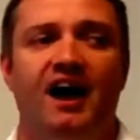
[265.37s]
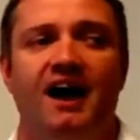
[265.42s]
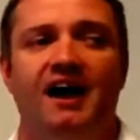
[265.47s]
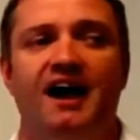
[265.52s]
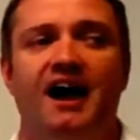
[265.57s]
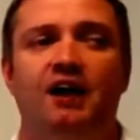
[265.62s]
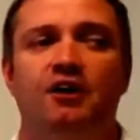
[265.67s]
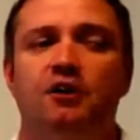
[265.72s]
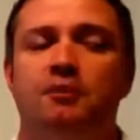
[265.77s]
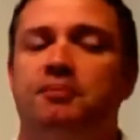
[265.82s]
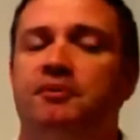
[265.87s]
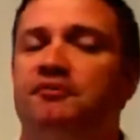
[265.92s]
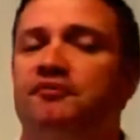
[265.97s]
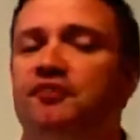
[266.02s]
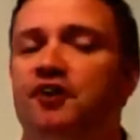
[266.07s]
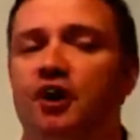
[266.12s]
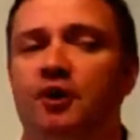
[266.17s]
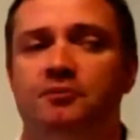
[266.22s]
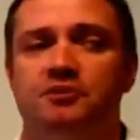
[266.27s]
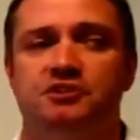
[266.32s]
and how the
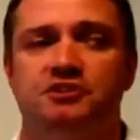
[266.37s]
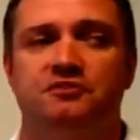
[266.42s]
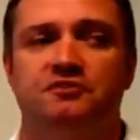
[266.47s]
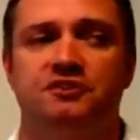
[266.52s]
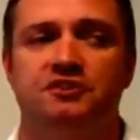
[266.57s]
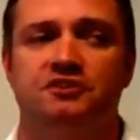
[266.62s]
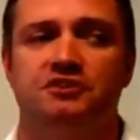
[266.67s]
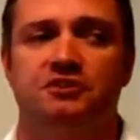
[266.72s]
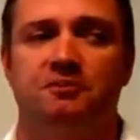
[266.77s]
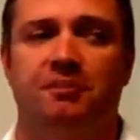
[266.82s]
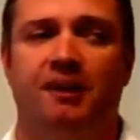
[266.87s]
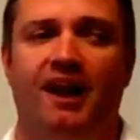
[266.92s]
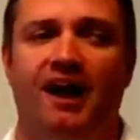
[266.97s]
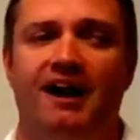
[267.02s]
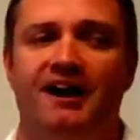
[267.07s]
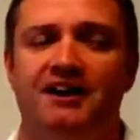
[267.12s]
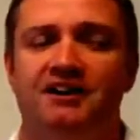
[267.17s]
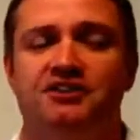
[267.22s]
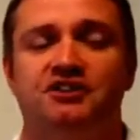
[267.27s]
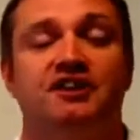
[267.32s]
performance of your
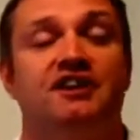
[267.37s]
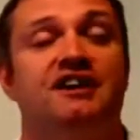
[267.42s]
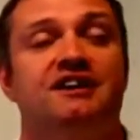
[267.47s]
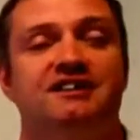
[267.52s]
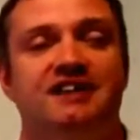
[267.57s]
suppliers